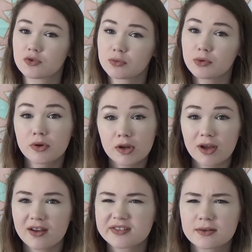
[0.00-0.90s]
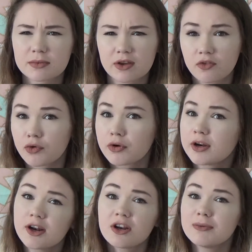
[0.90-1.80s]
normal when you have something foreign
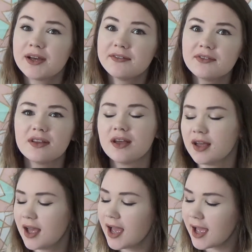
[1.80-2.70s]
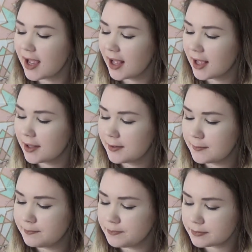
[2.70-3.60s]
in your mouth. And
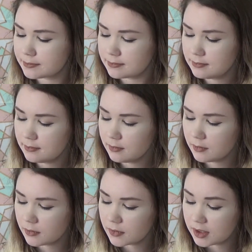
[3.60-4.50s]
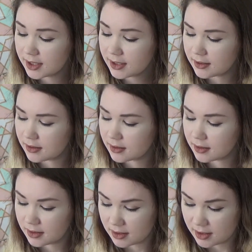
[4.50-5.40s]
yeah,
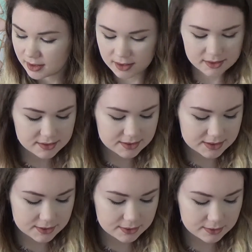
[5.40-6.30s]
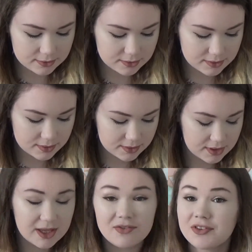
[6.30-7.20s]
so
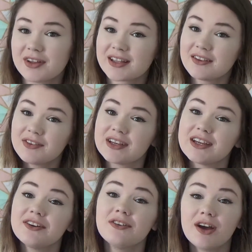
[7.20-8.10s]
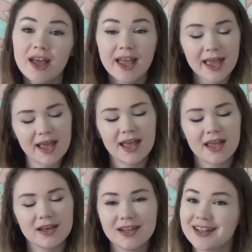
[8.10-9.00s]
if you like the video
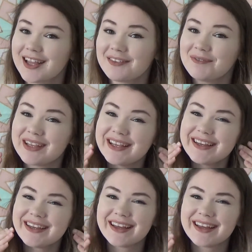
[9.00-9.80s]
and you like me